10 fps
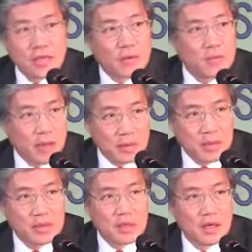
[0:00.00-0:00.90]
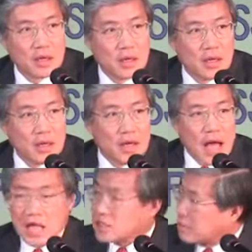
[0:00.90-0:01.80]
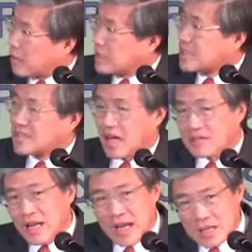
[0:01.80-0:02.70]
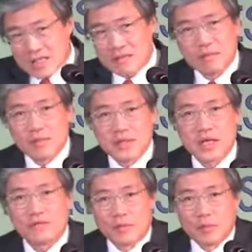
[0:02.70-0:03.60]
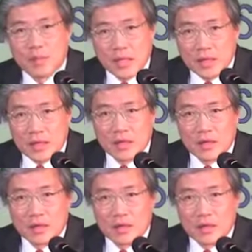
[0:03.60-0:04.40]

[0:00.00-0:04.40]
on debt repayment, asset prices down 87% from the peak.